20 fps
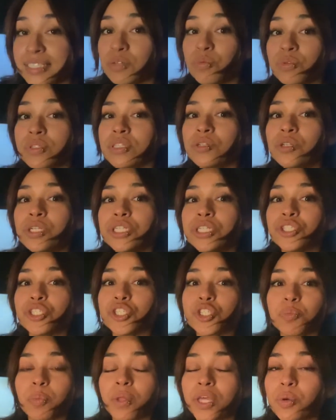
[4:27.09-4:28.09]
He was literally
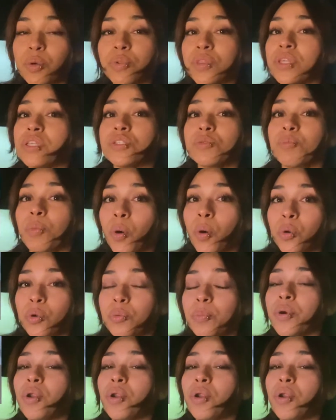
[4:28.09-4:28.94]
just playing with his bone,